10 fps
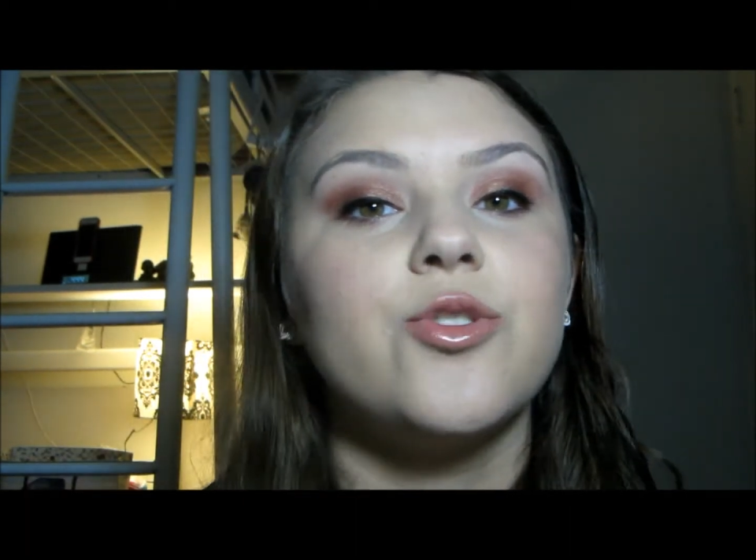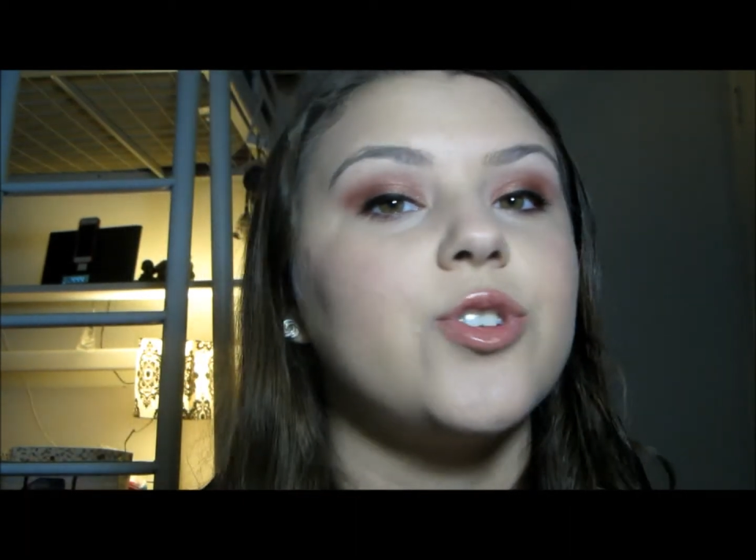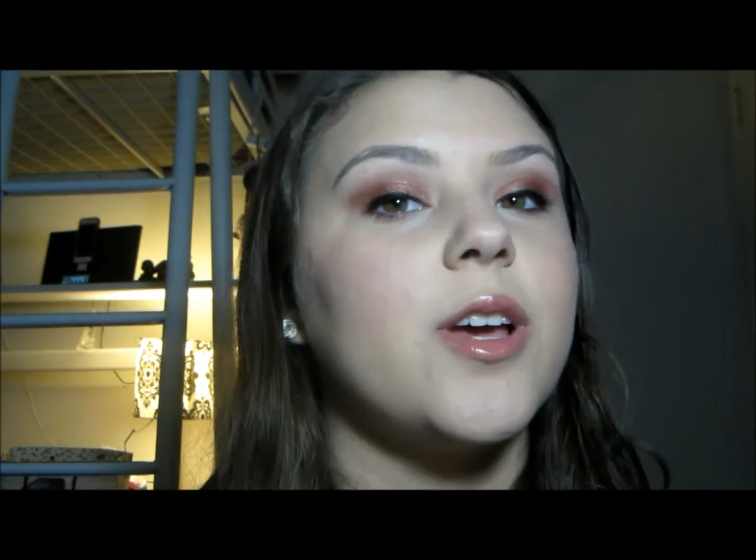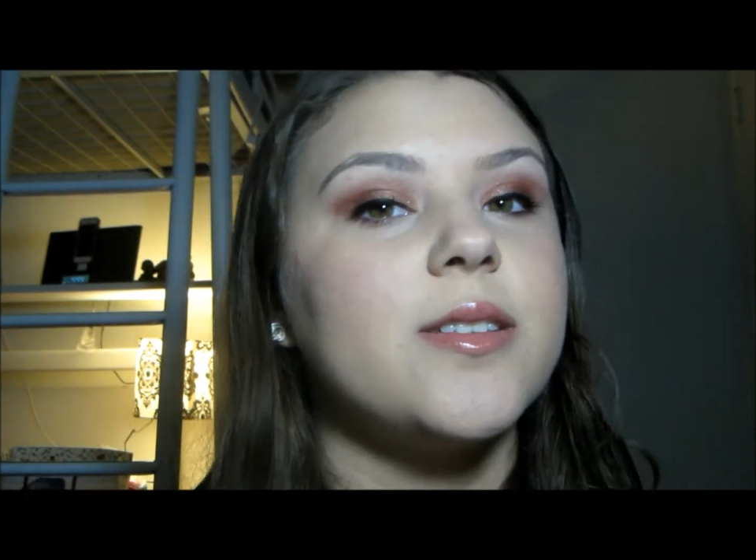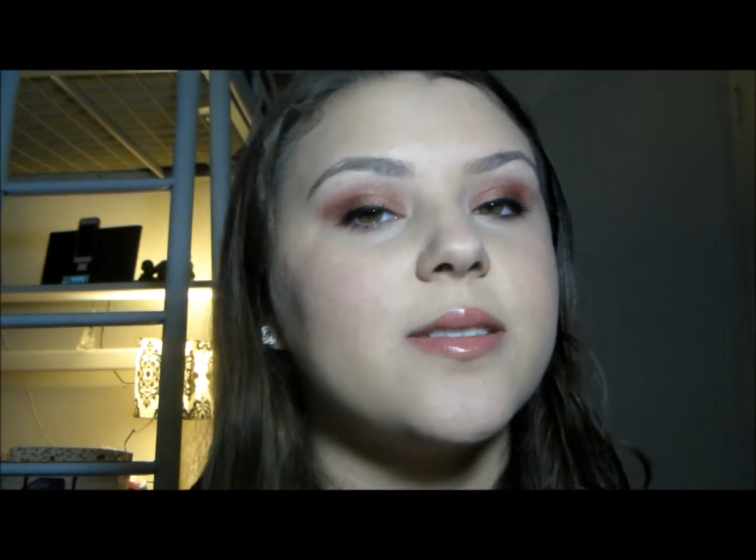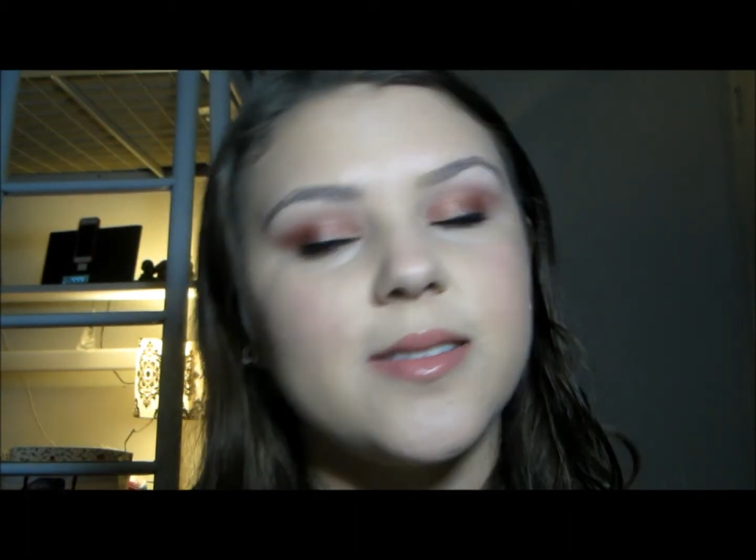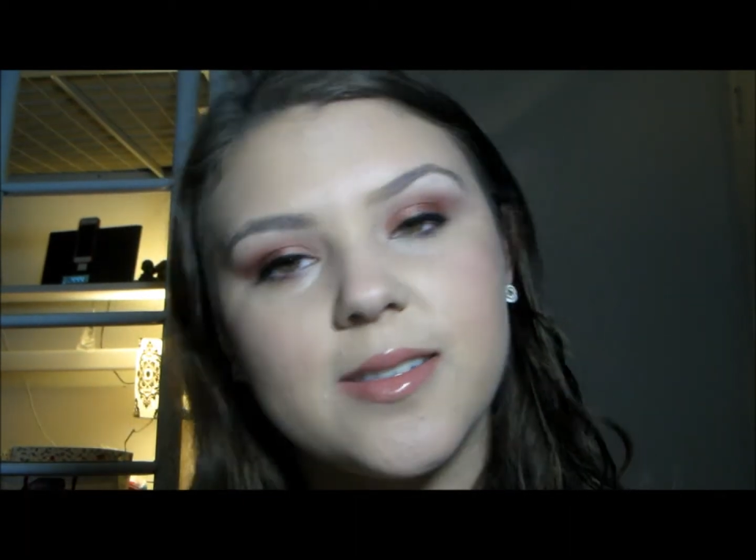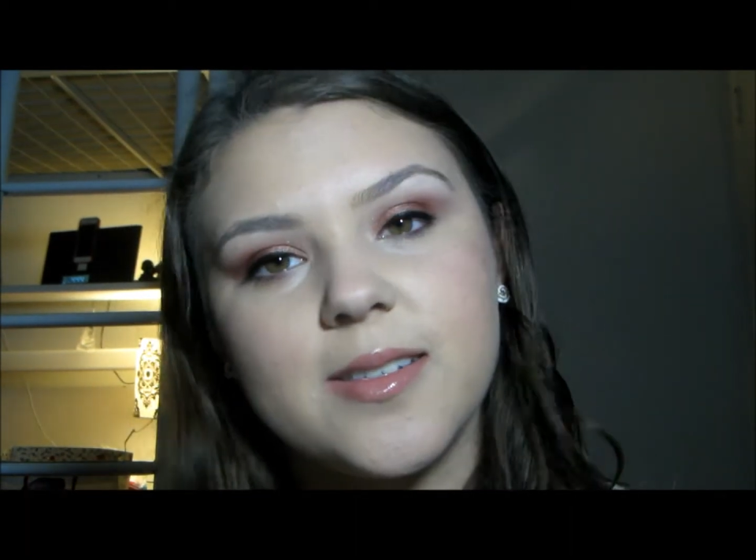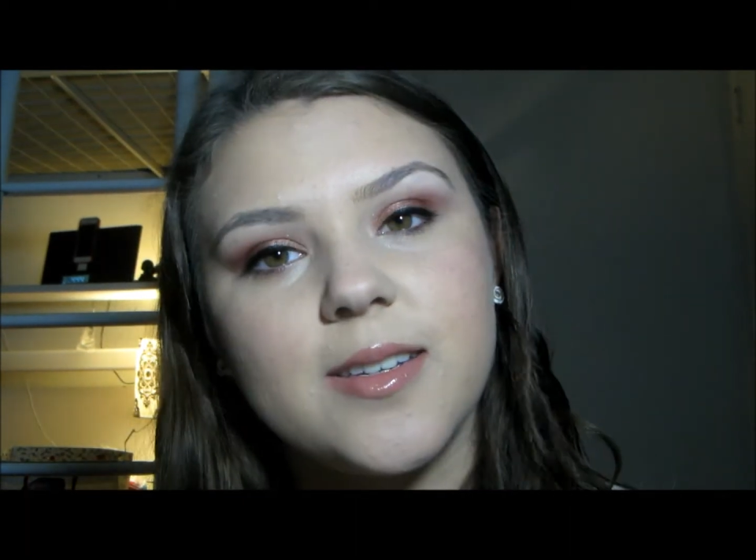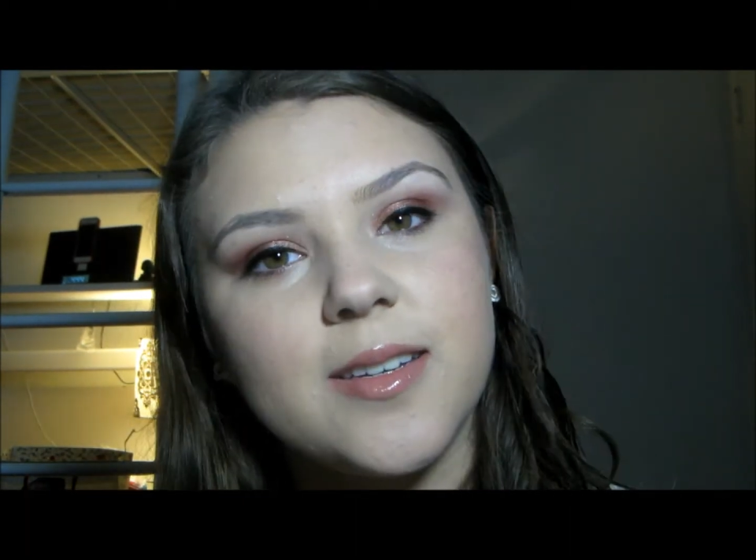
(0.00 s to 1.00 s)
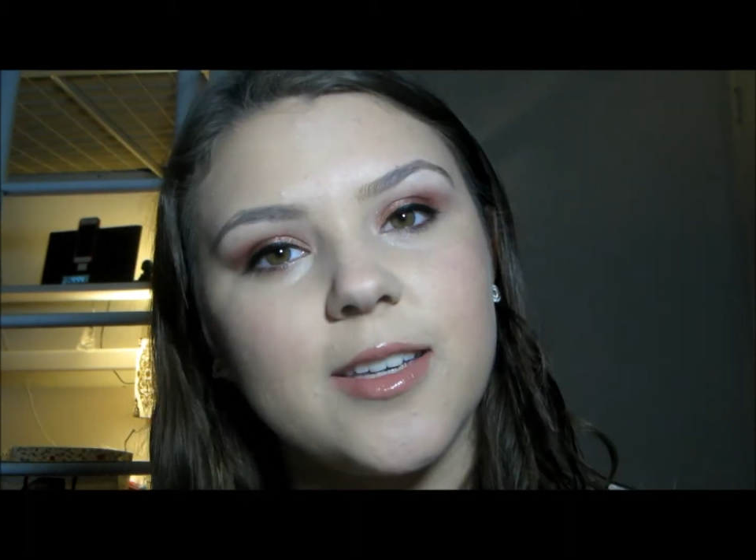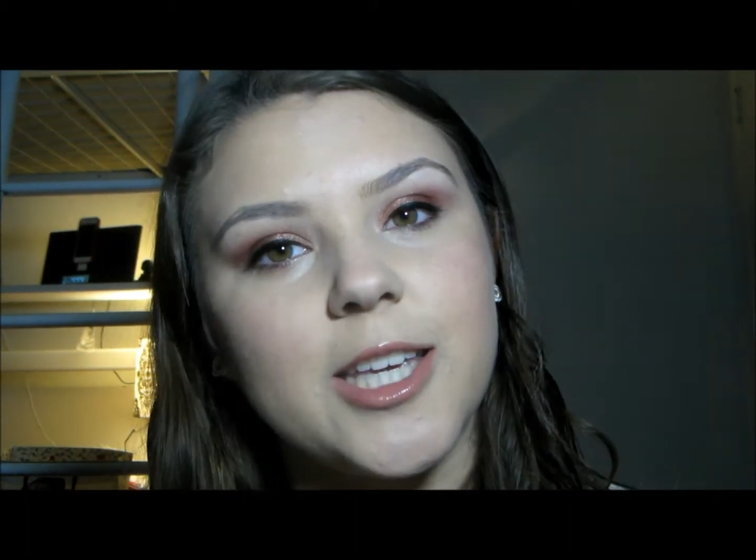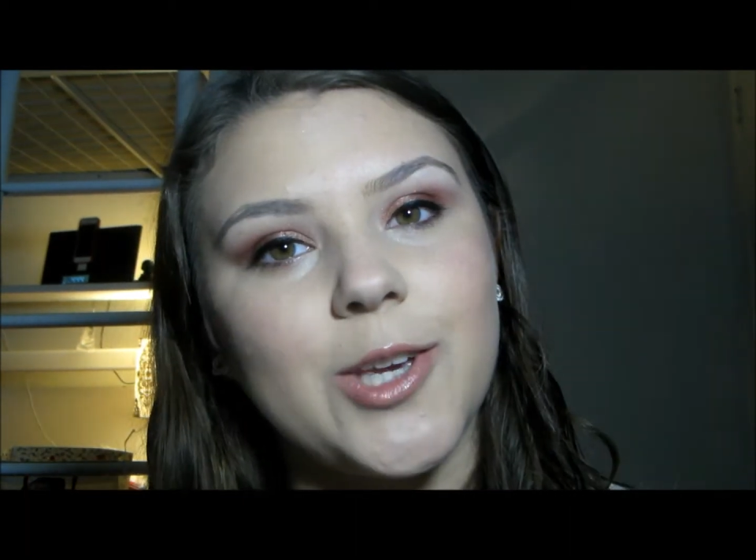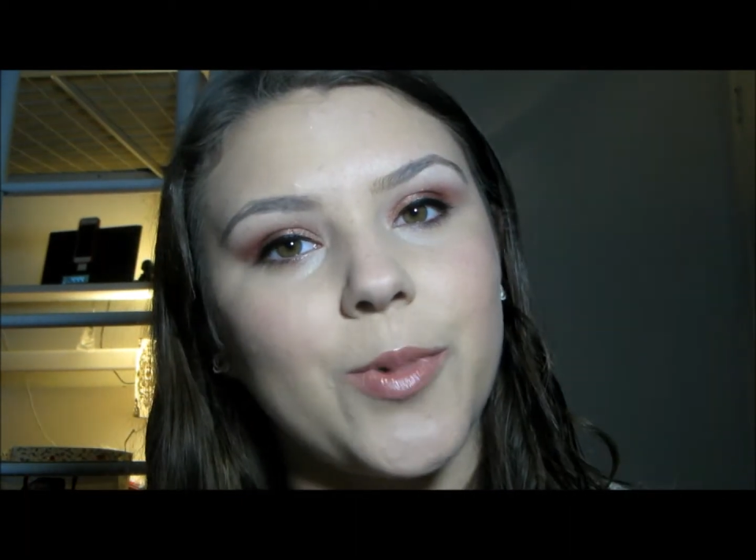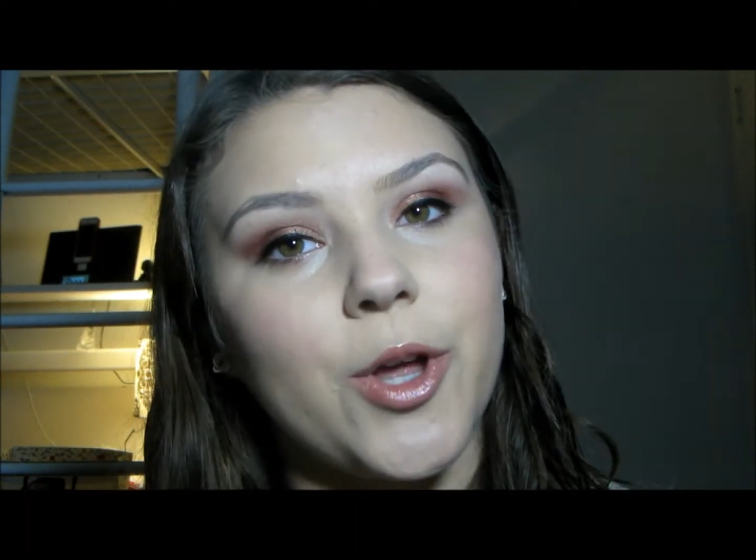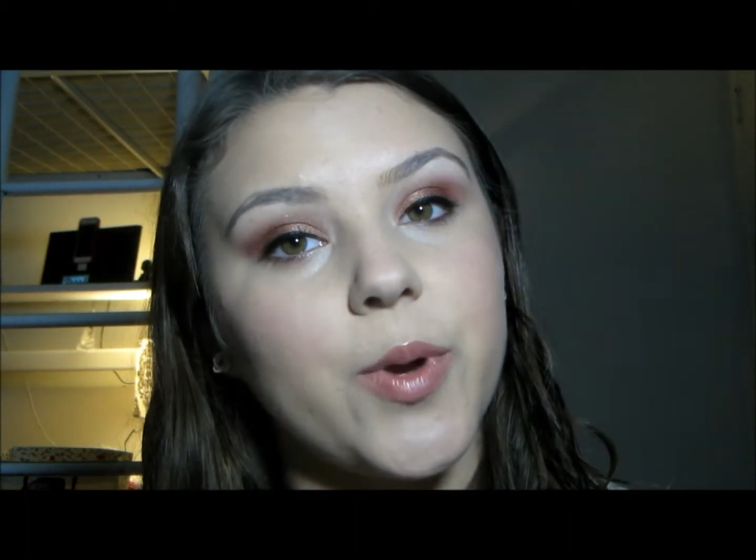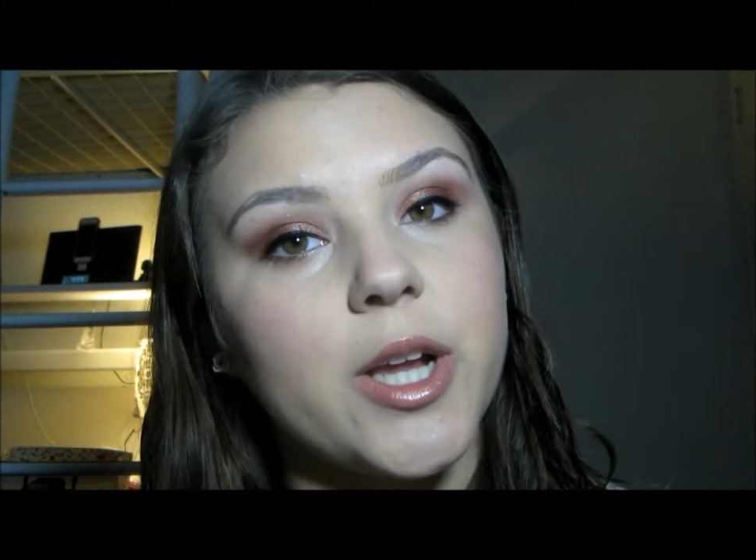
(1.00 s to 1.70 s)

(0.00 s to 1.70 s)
just keep on